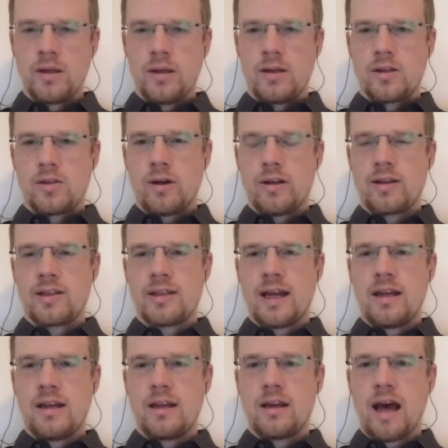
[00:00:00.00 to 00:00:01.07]
So
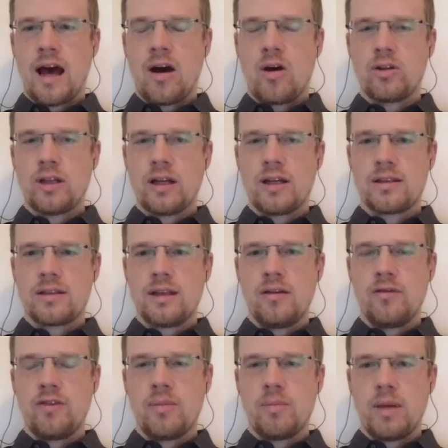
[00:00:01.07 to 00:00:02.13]
understanding how does
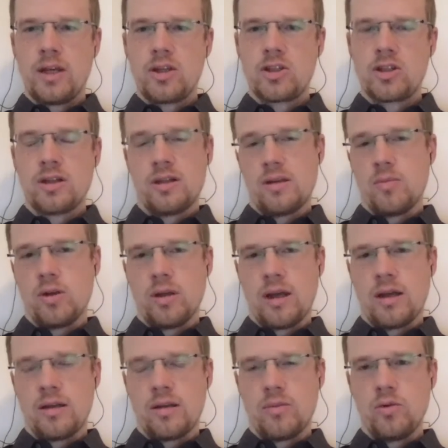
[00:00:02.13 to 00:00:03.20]
inflammation
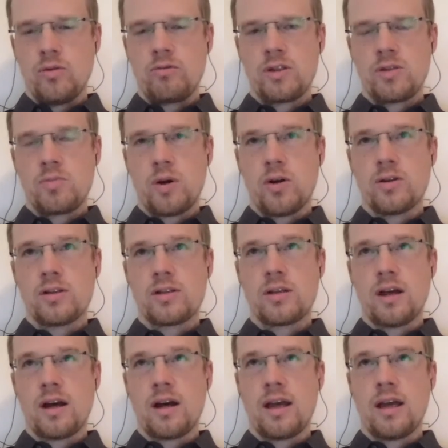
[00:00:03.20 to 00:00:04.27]
and immune response
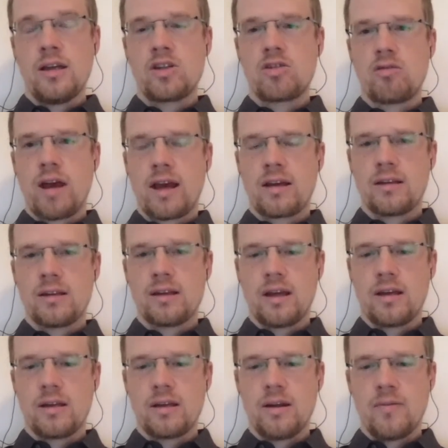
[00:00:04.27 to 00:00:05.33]
interact
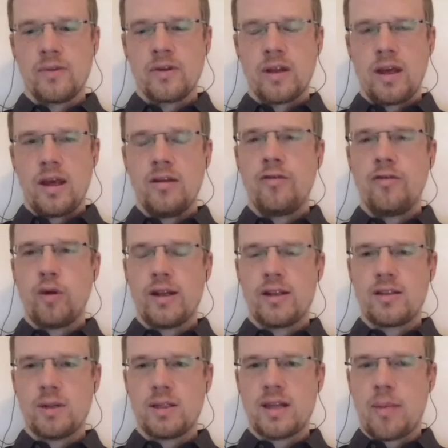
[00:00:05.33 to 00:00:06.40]
and influence
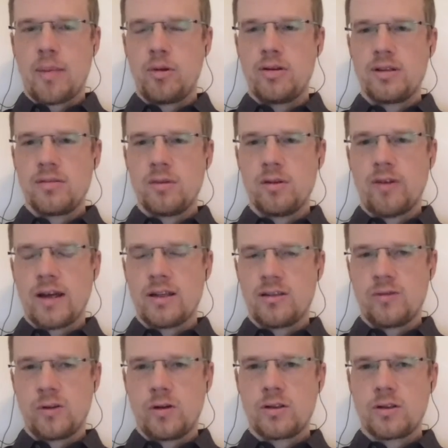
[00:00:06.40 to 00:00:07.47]
metabolism and vice
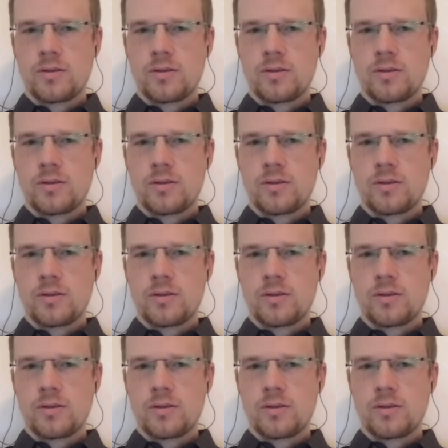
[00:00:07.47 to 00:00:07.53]
versa.